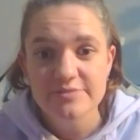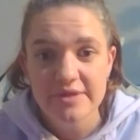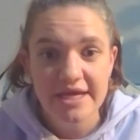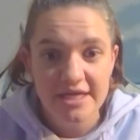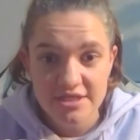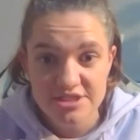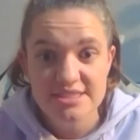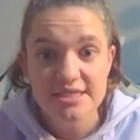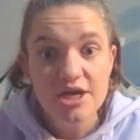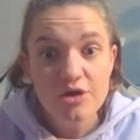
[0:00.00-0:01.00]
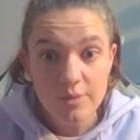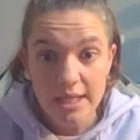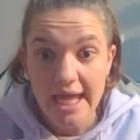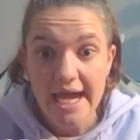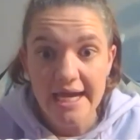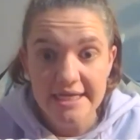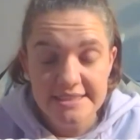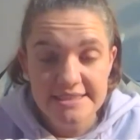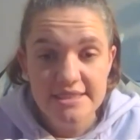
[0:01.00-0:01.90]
where they can just relax